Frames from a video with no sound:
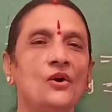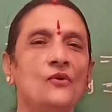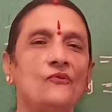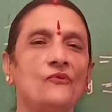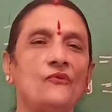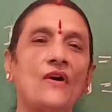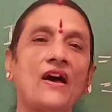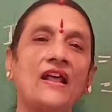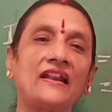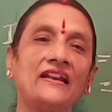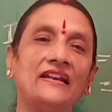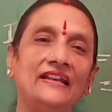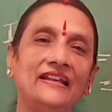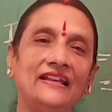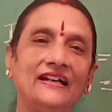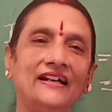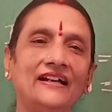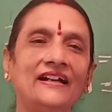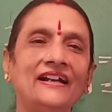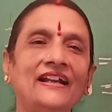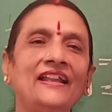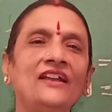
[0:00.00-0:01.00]
for
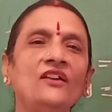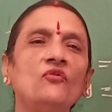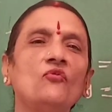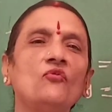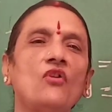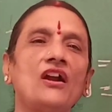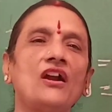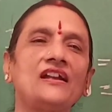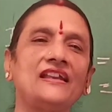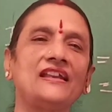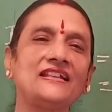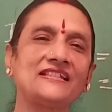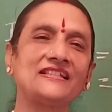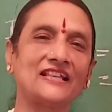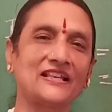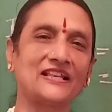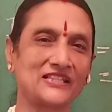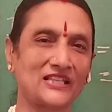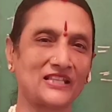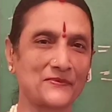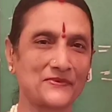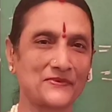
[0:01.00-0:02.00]
learning what is a
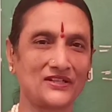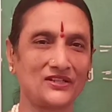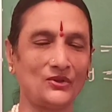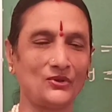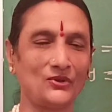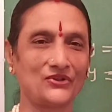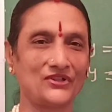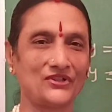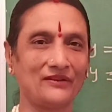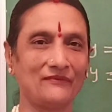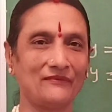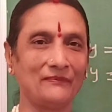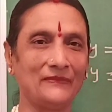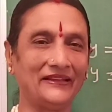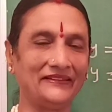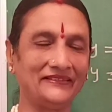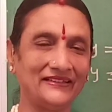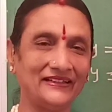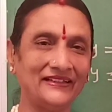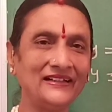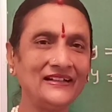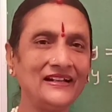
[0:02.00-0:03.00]
substitution
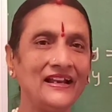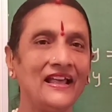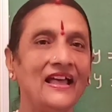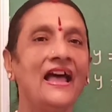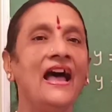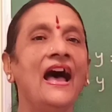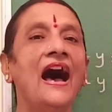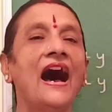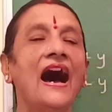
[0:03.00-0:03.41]
method,